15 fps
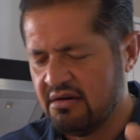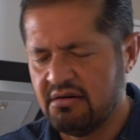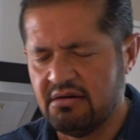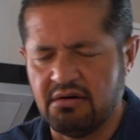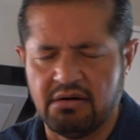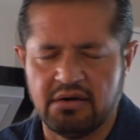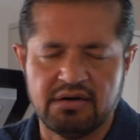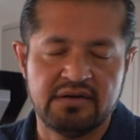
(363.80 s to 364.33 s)

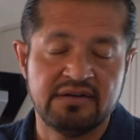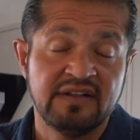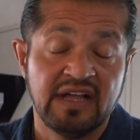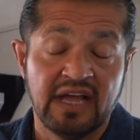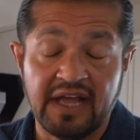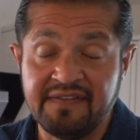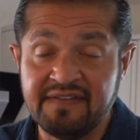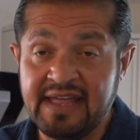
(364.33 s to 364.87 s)
oh,
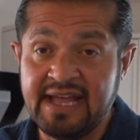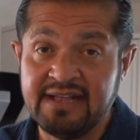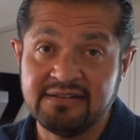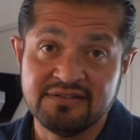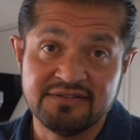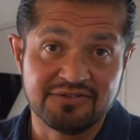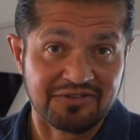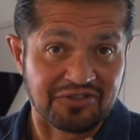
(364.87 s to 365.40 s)
and then
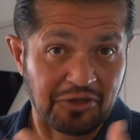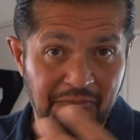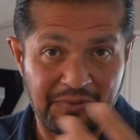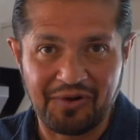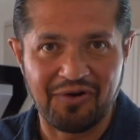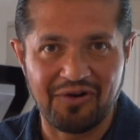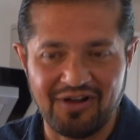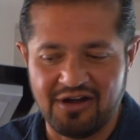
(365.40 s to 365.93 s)
to top it
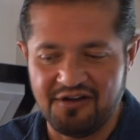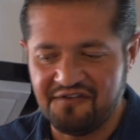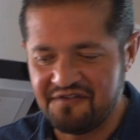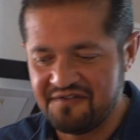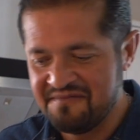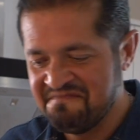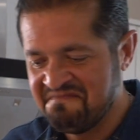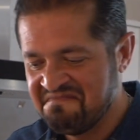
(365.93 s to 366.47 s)
all off,
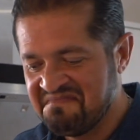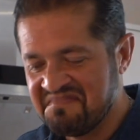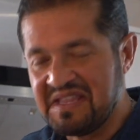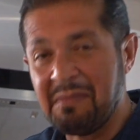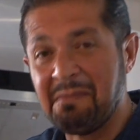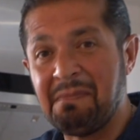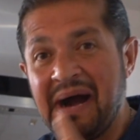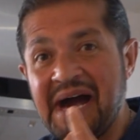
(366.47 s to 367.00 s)
the
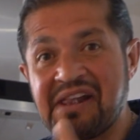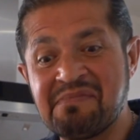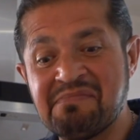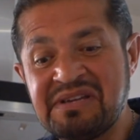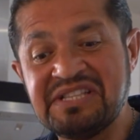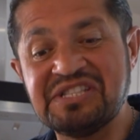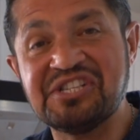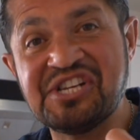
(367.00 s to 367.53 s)

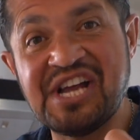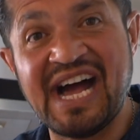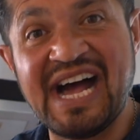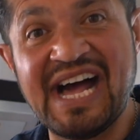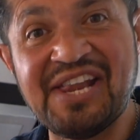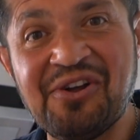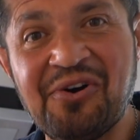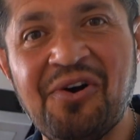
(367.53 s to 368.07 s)

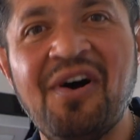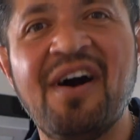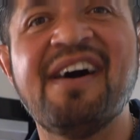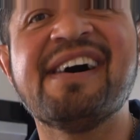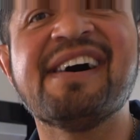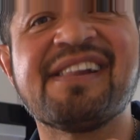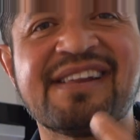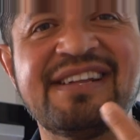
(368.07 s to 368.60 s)
Parmigiano
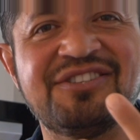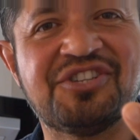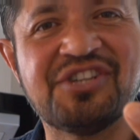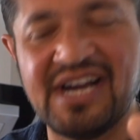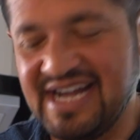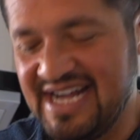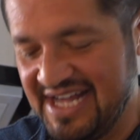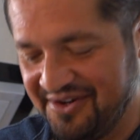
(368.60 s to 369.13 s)

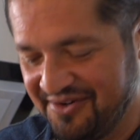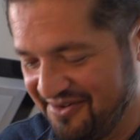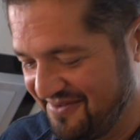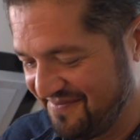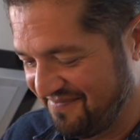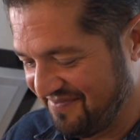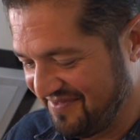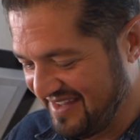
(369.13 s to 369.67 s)
Reggiano.
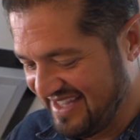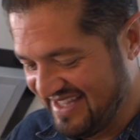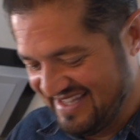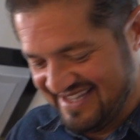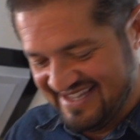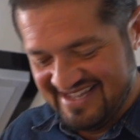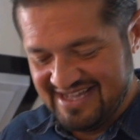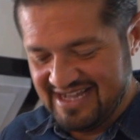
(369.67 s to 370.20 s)

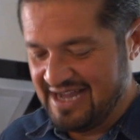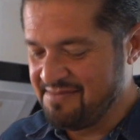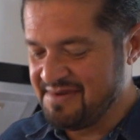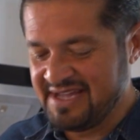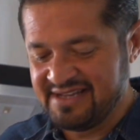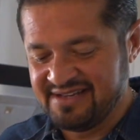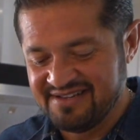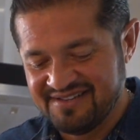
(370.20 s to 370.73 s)
I
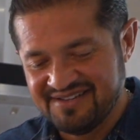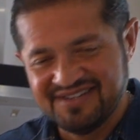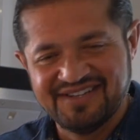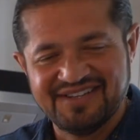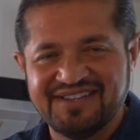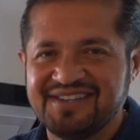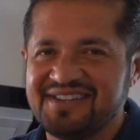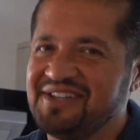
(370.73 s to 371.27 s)
mean,
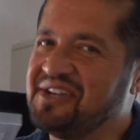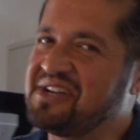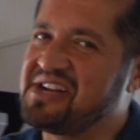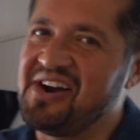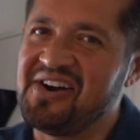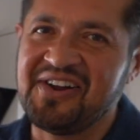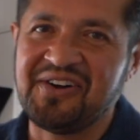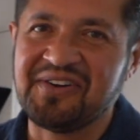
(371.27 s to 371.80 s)
you
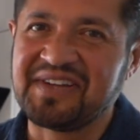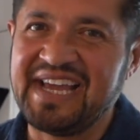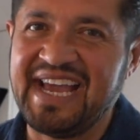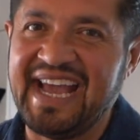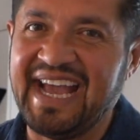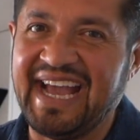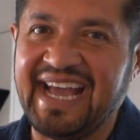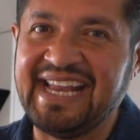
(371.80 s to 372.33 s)
cannot
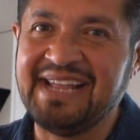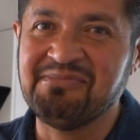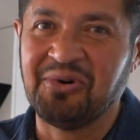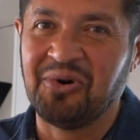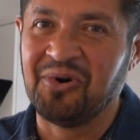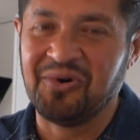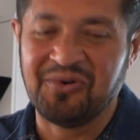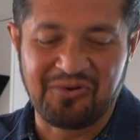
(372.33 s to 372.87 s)
get any
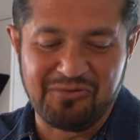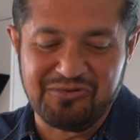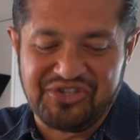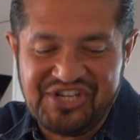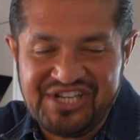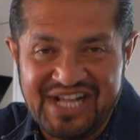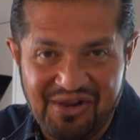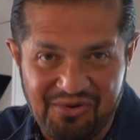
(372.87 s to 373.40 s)
more
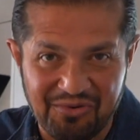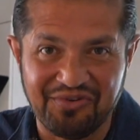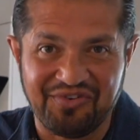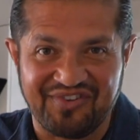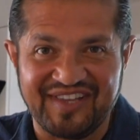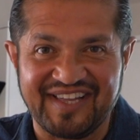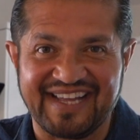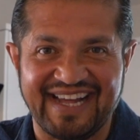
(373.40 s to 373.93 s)
Cucina
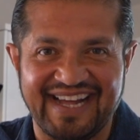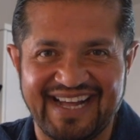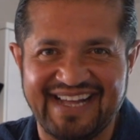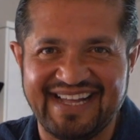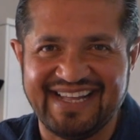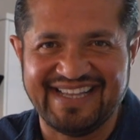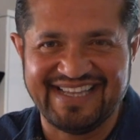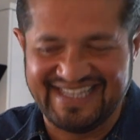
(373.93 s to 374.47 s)
Rustica
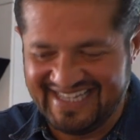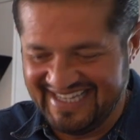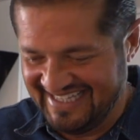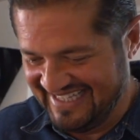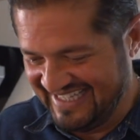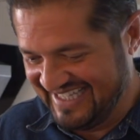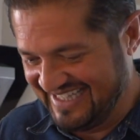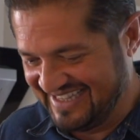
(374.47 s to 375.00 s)
than
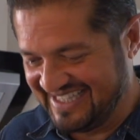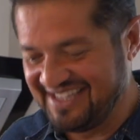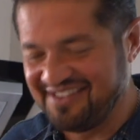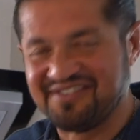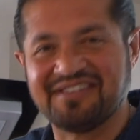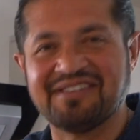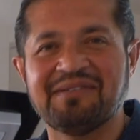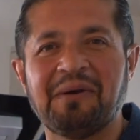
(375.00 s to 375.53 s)

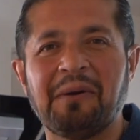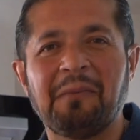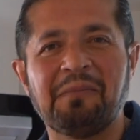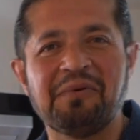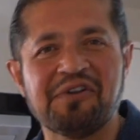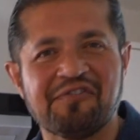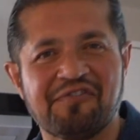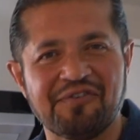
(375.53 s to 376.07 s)
this
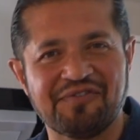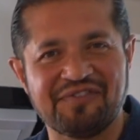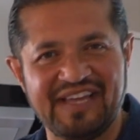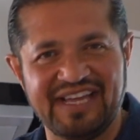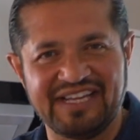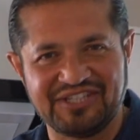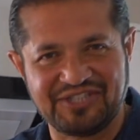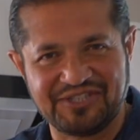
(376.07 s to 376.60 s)
beautiful
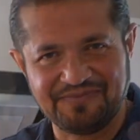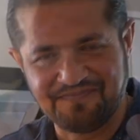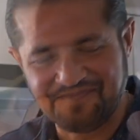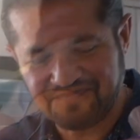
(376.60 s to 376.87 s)
dish.